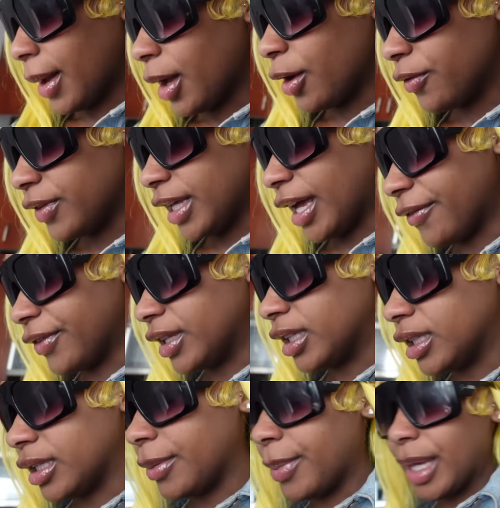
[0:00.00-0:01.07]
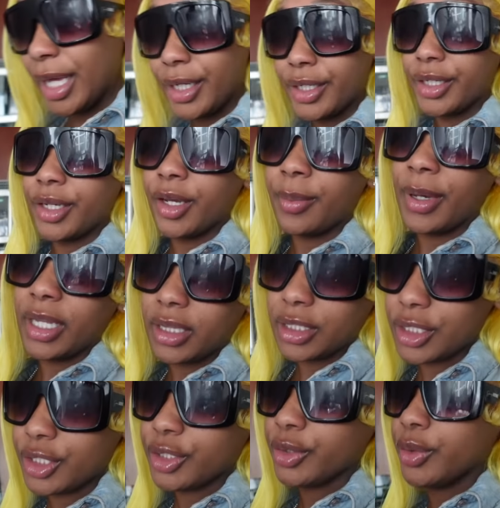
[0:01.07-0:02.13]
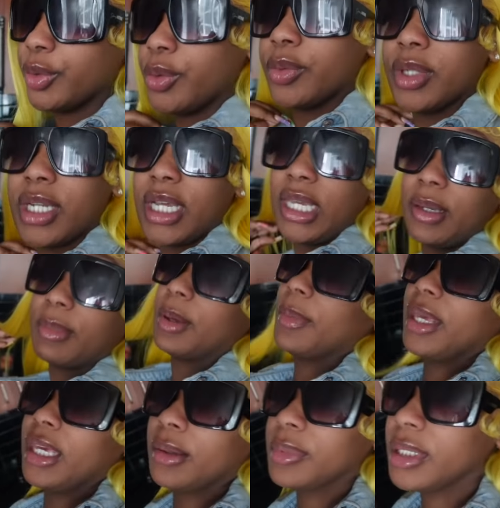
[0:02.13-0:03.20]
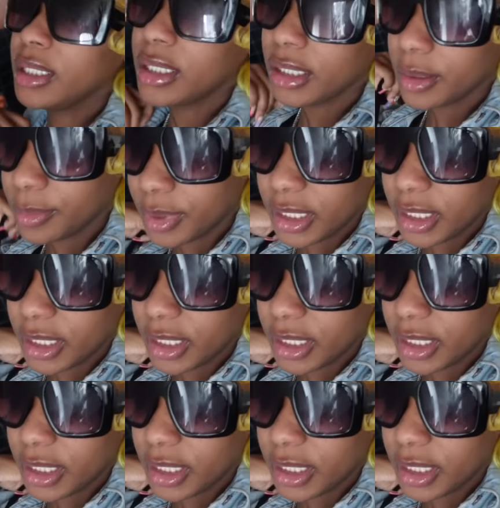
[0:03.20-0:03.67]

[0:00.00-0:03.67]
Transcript: Hopefully I feel a little better about the shoot when I get my makeup done.